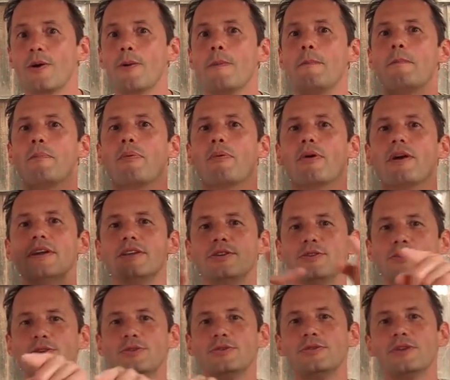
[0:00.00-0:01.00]
a brand
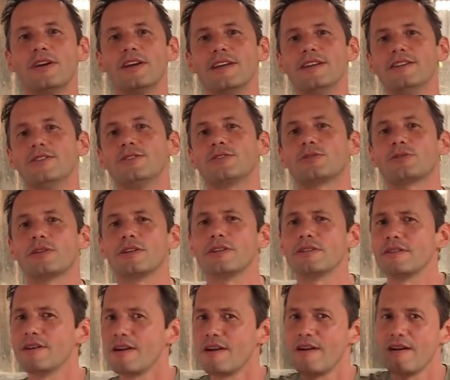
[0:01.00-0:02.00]
new
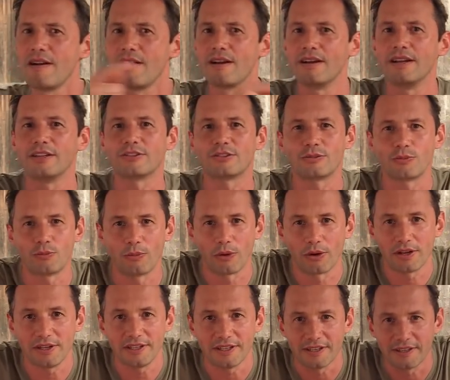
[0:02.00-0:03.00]
intro. Let's
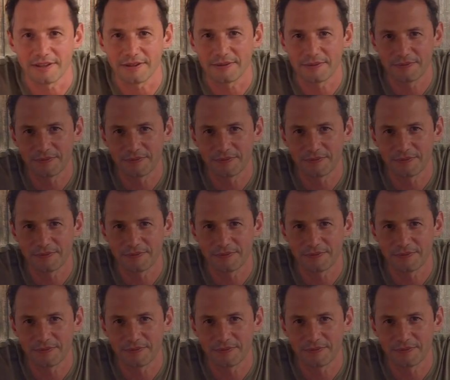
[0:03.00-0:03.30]
roll it in.